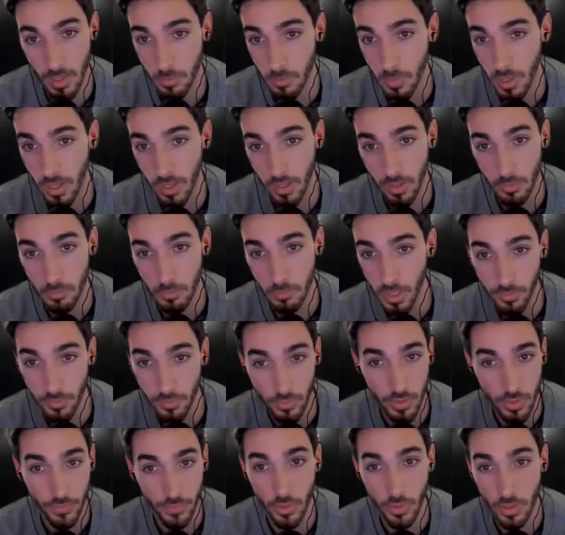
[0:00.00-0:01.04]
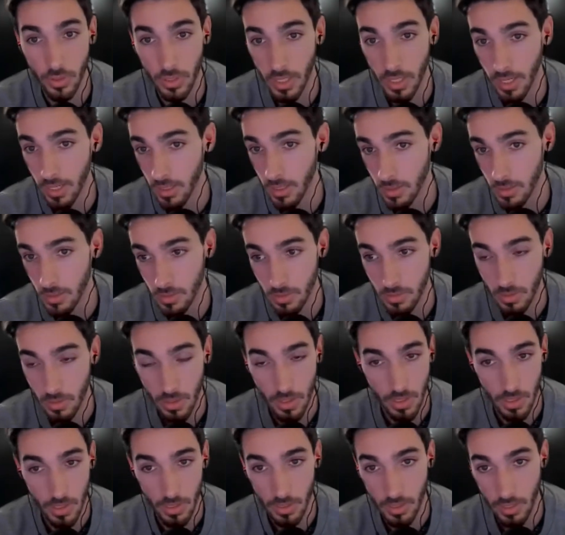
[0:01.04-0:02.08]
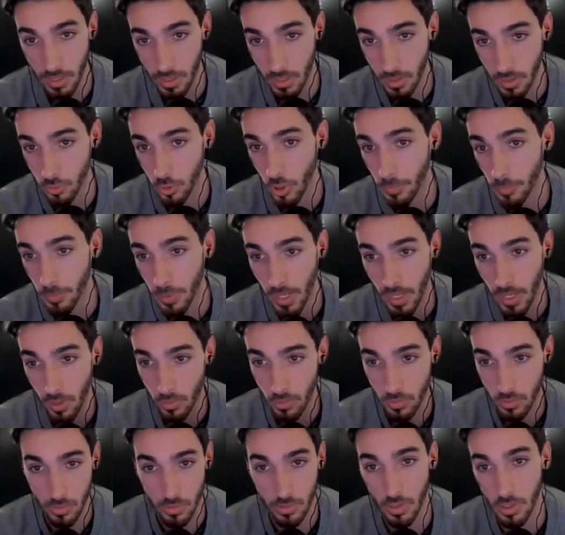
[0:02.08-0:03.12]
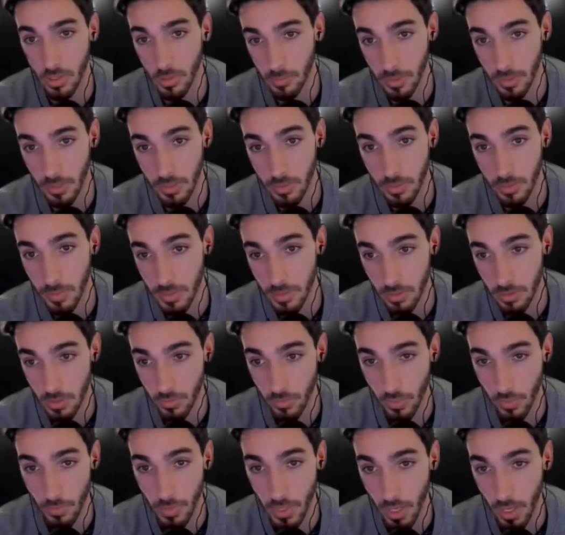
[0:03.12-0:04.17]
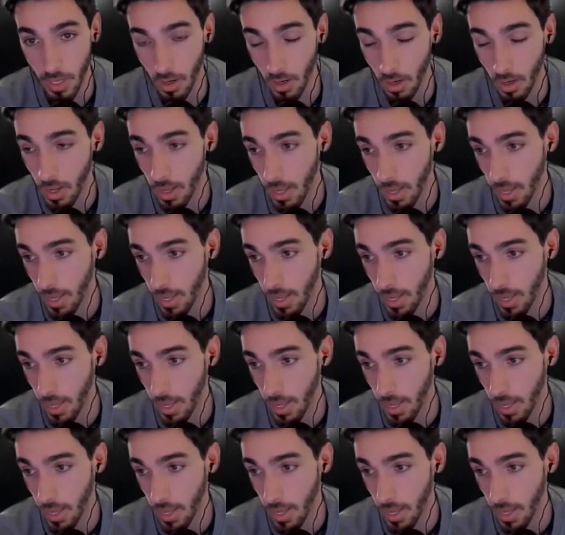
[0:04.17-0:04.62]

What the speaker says: my first few clients, kind of drop out, start to build the business from there.